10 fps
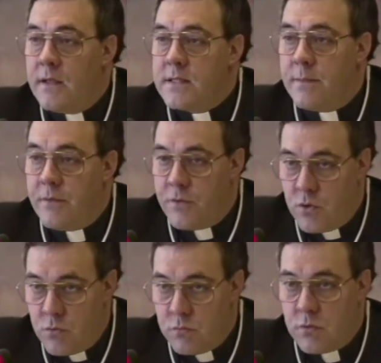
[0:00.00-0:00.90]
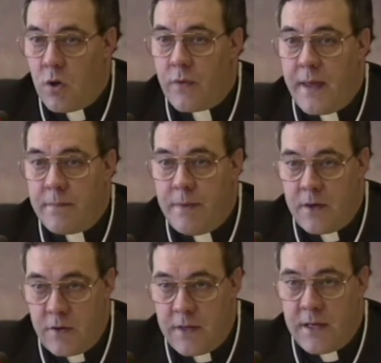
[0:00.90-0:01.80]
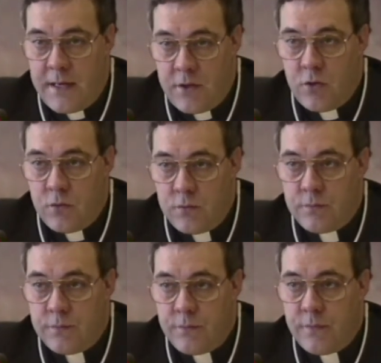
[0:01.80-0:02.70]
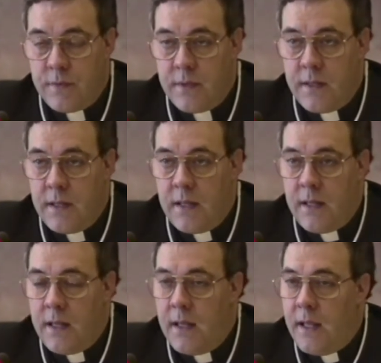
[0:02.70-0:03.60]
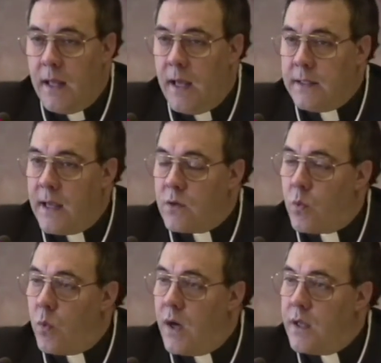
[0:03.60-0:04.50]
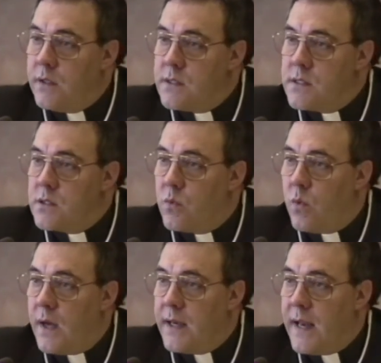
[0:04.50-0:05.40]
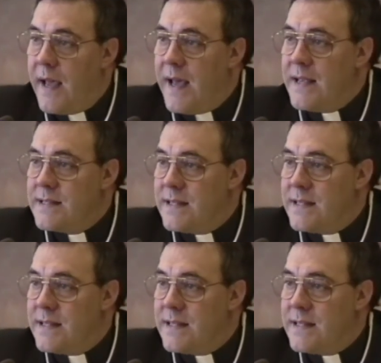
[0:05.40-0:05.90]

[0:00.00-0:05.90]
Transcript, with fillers: Some of you know that better than I do. And yet once one has